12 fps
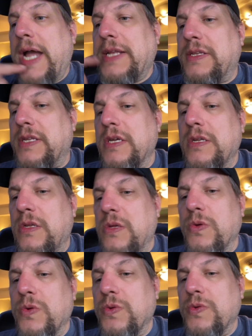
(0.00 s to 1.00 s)
did
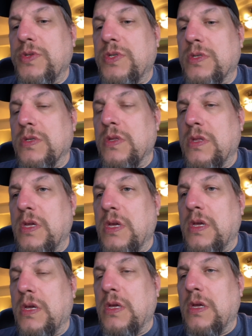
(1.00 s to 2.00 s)
use
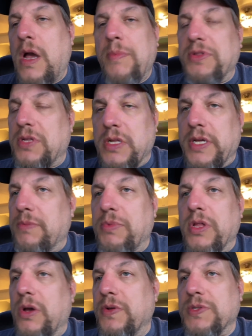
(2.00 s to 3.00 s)
I'll put the link
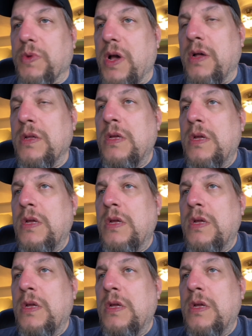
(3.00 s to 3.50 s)
below as well.